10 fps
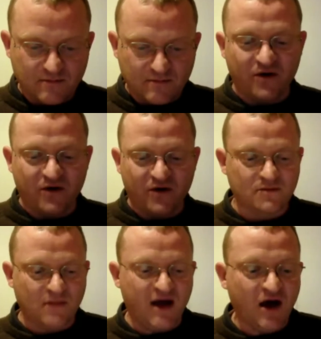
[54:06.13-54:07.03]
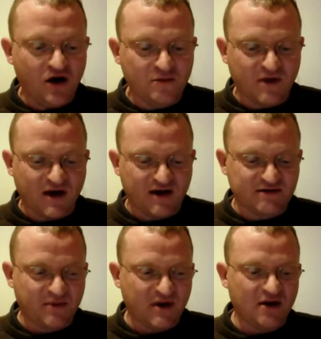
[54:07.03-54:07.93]
So I hope
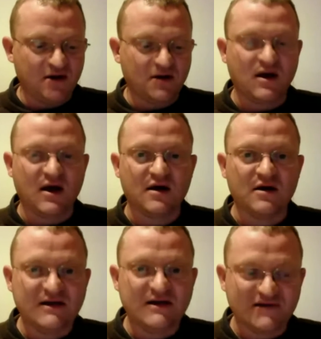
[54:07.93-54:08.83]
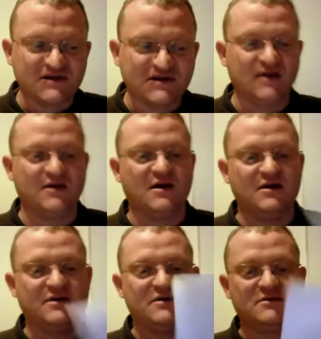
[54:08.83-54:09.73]
that's been interesting
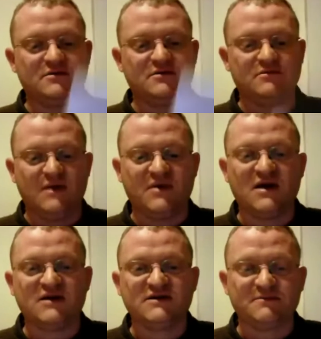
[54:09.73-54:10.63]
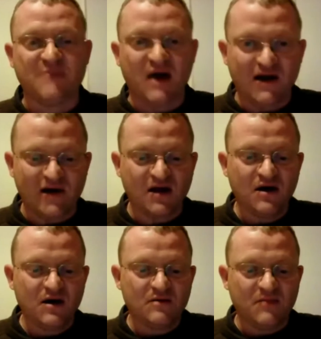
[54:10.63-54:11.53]
and maybe
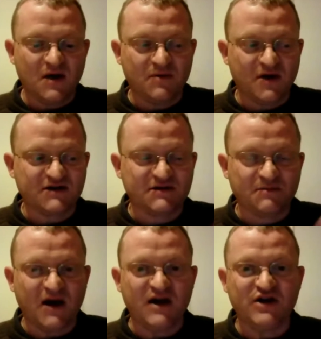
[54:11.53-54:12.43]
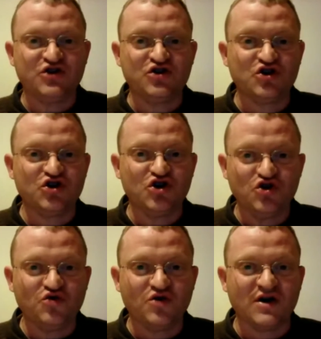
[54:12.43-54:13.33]
inspiring, maybe inspired you to
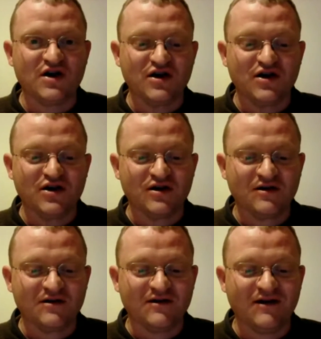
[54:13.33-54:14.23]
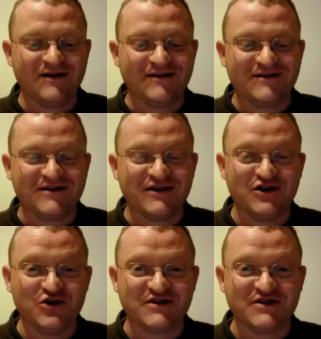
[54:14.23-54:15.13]
do to
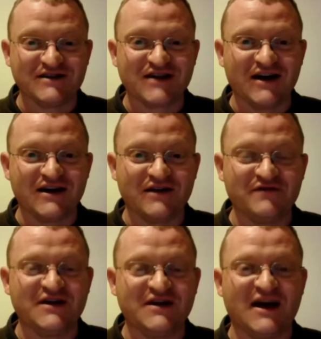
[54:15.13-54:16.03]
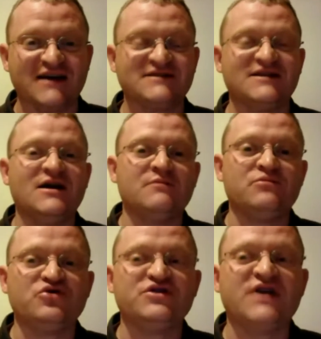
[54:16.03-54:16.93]
use this kind of text.
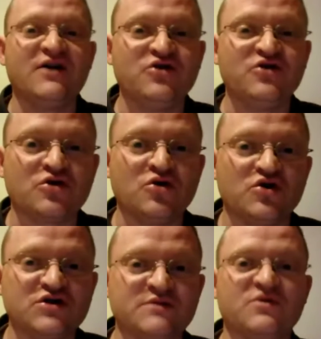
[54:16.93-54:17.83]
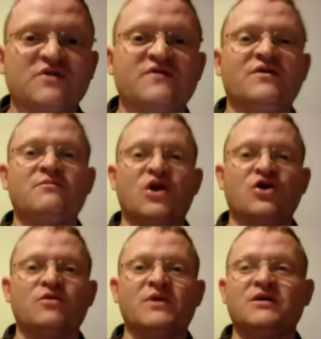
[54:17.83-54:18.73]
Put down your course book for a
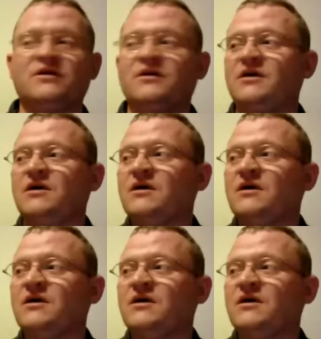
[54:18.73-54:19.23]
moment,